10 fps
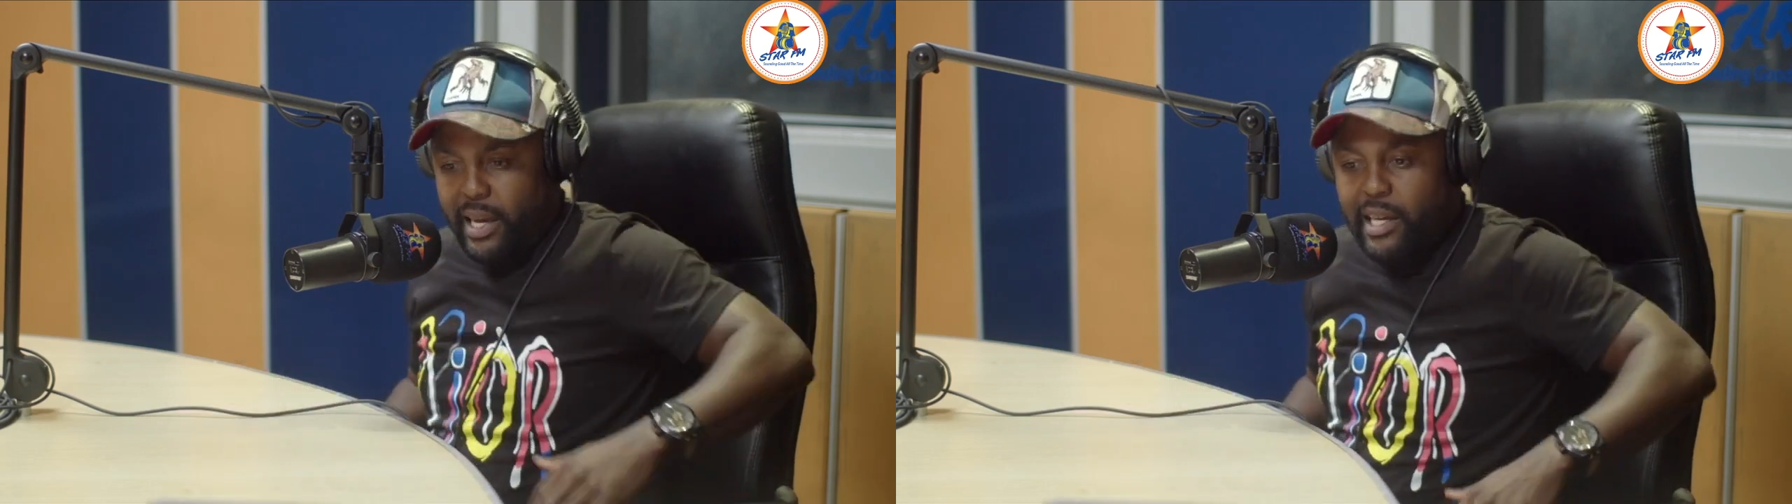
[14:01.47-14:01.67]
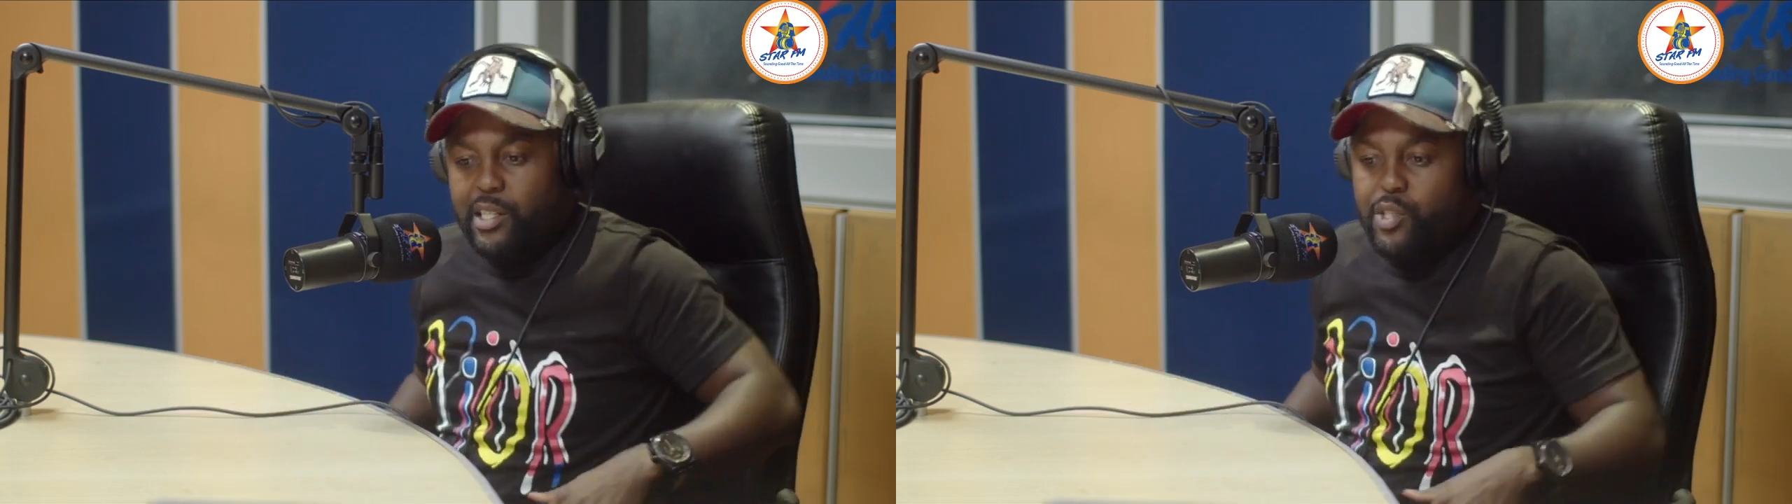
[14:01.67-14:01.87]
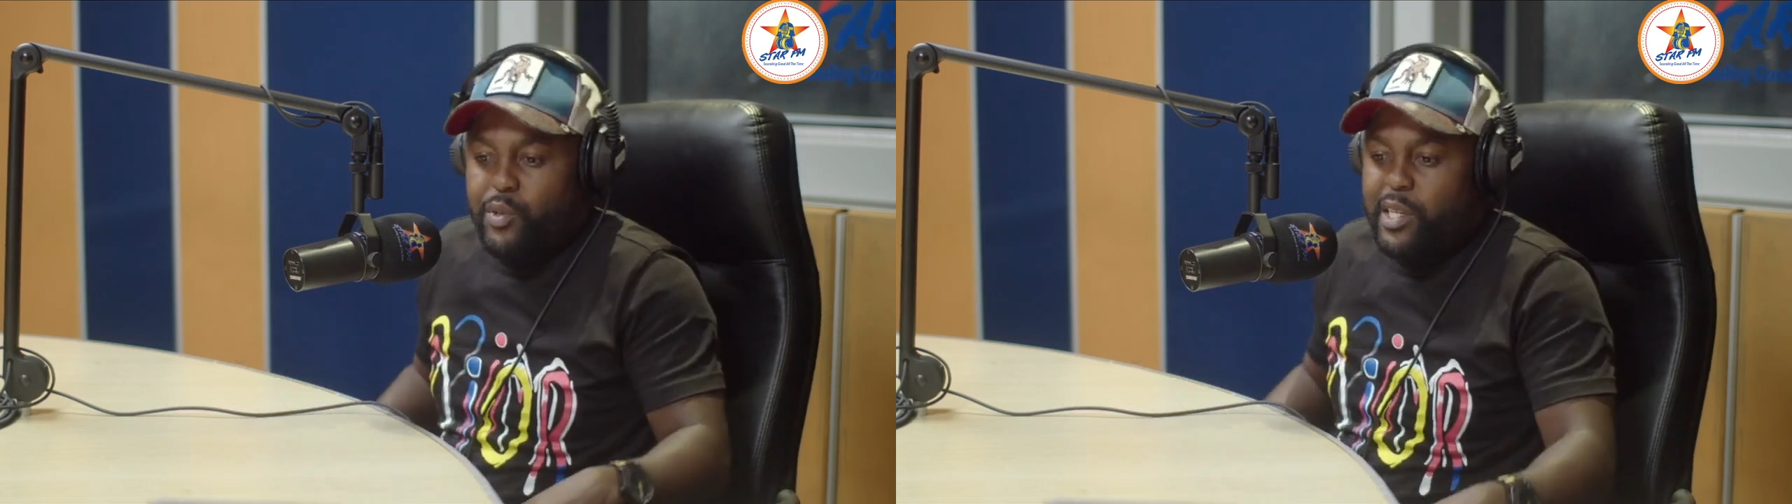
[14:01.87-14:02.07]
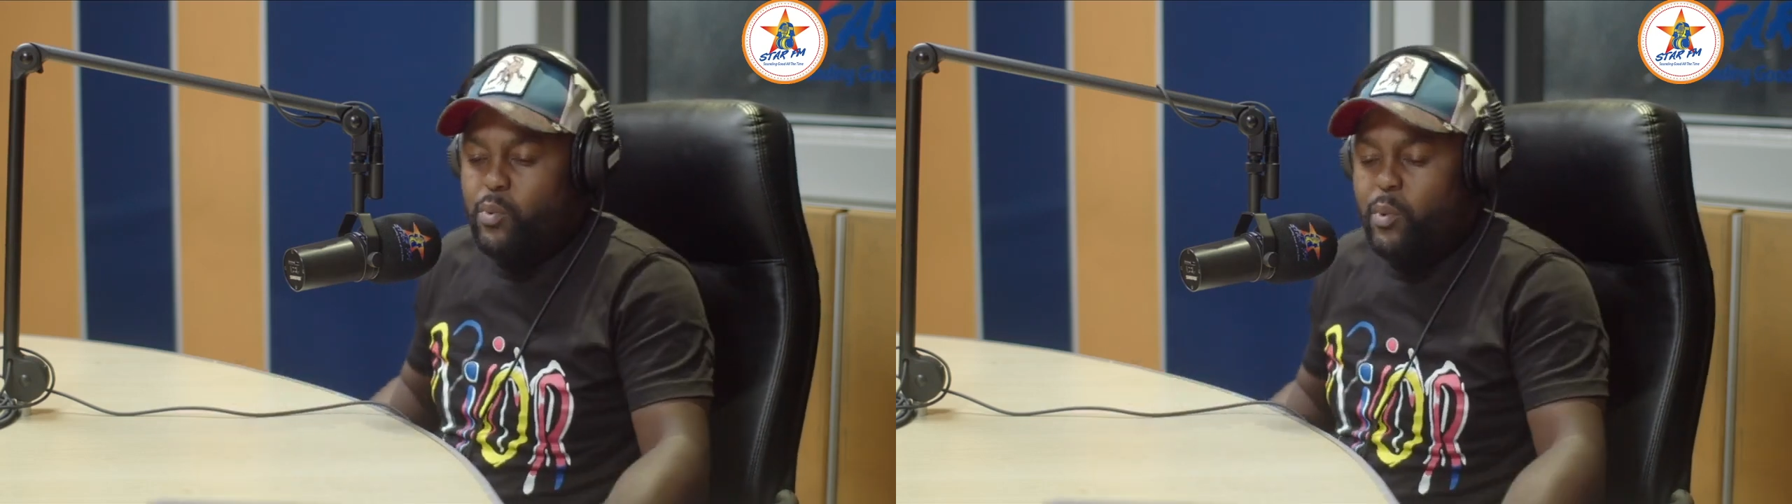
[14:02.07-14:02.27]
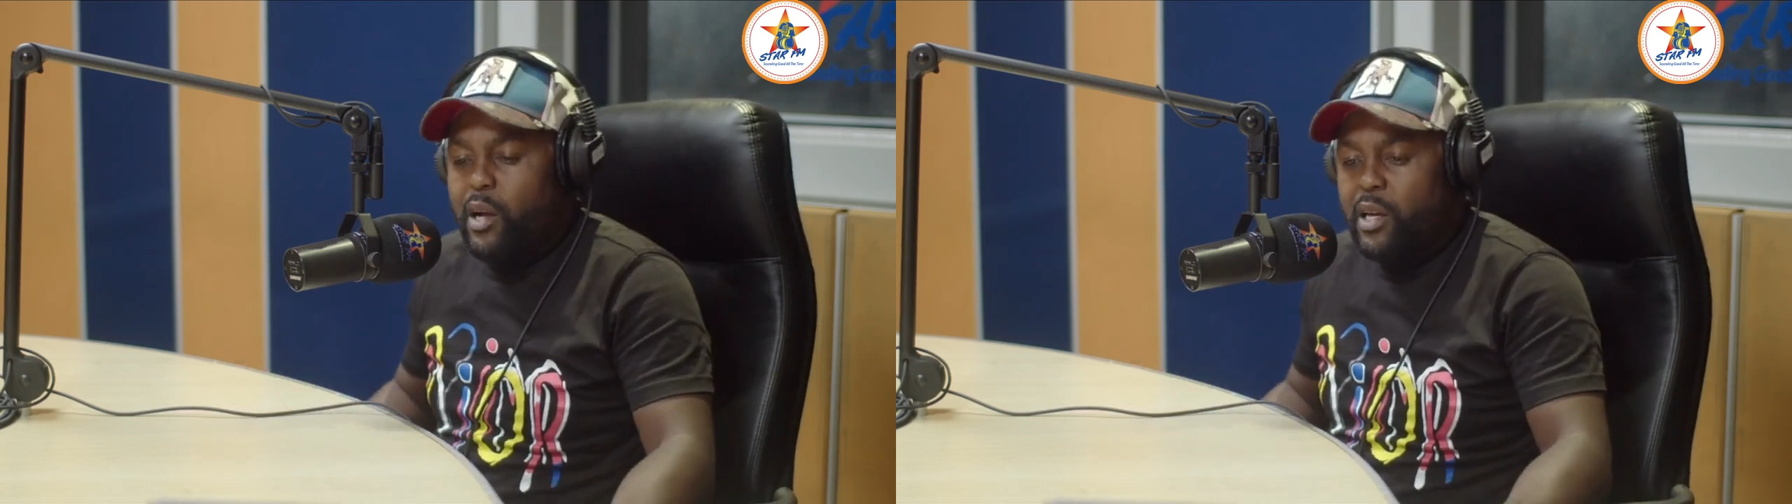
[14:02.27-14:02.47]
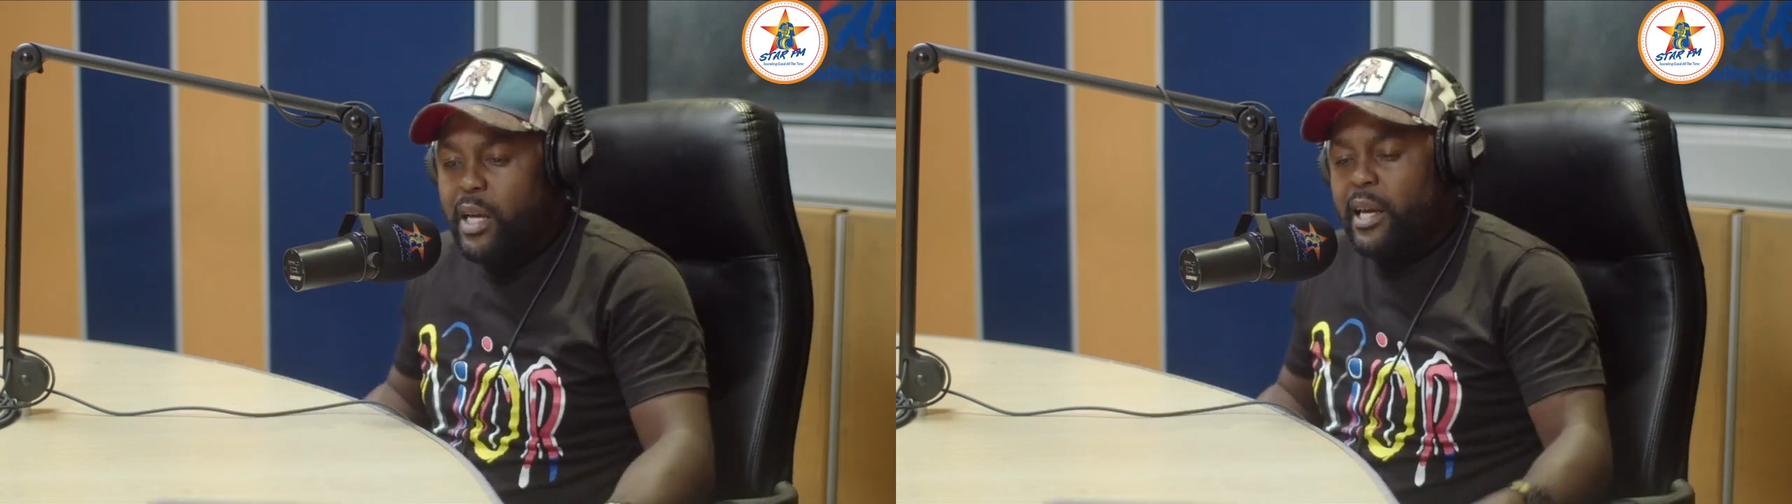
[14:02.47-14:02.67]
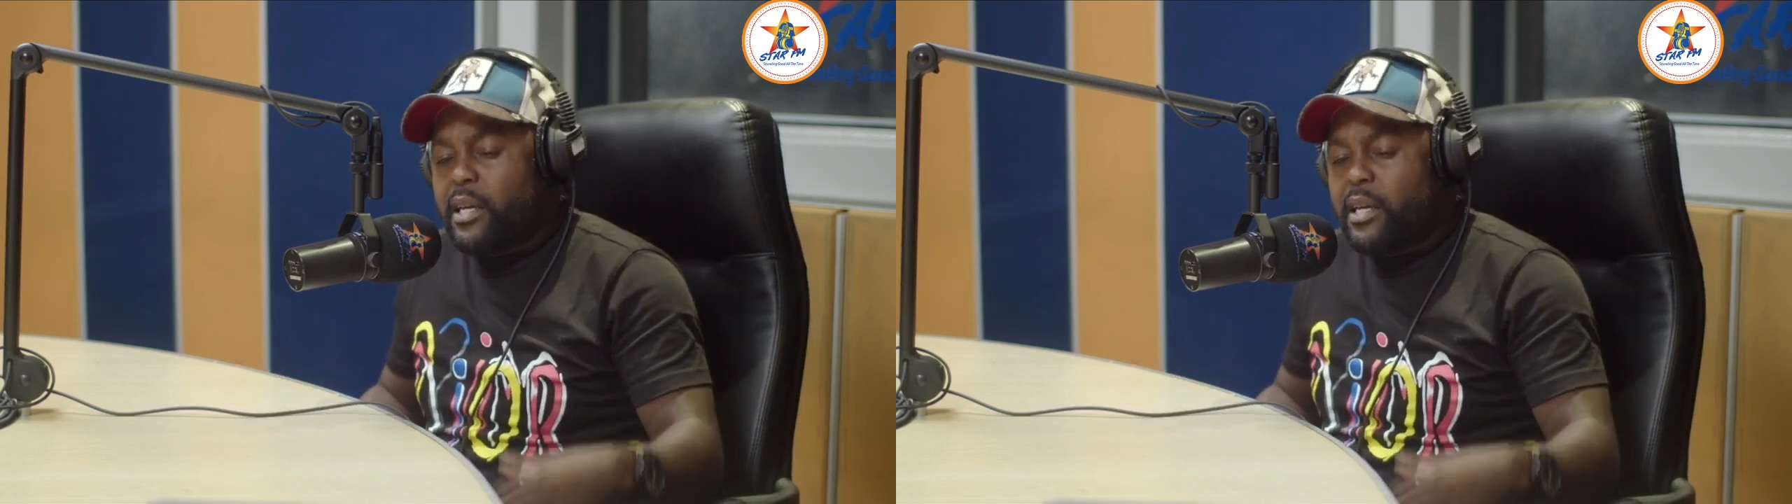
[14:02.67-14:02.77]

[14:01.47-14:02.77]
industry as well,